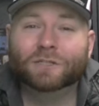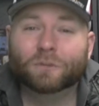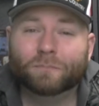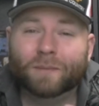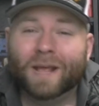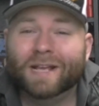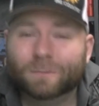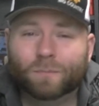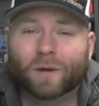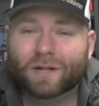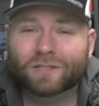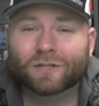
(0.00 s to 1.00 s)
your taste
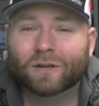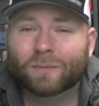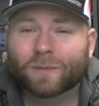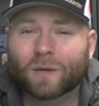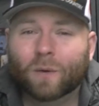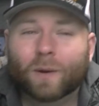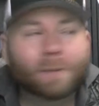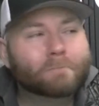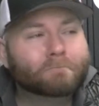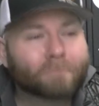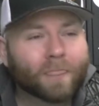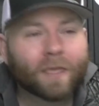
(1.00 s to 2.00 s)
buds. You're going to be going,
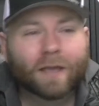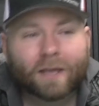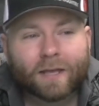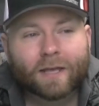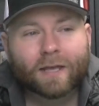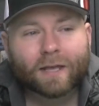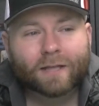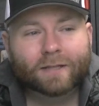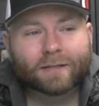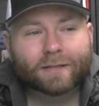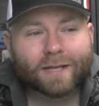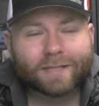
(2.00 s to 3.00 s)

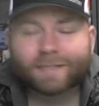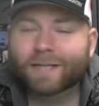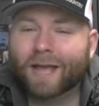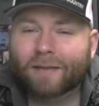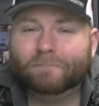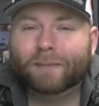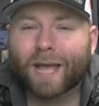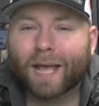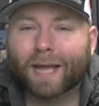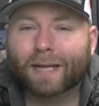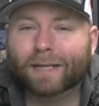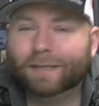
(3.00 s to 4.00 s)
that's not
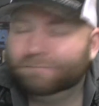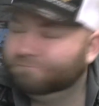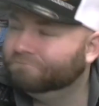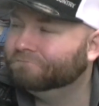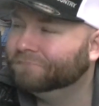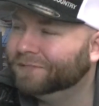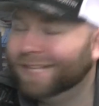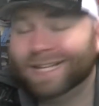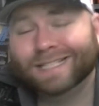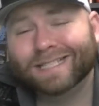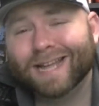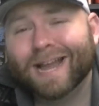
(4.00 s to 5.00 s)
bad.
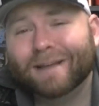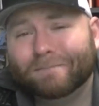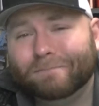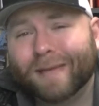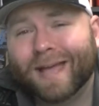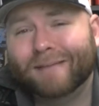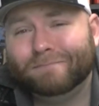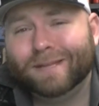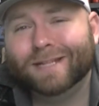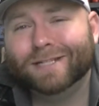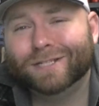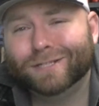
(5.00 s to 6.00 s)
That's not a bad
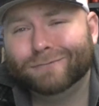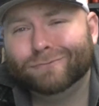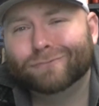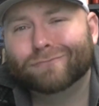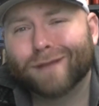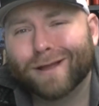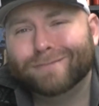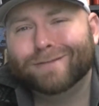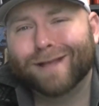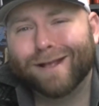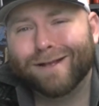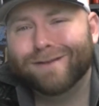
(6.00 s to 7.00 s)
bit of juice right
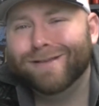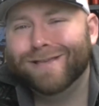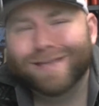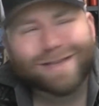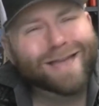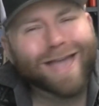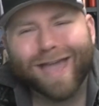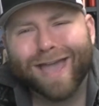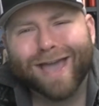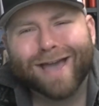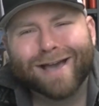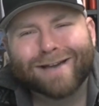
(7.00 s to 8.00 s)
there.
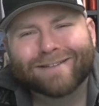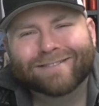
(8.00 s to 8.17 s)
Yeah.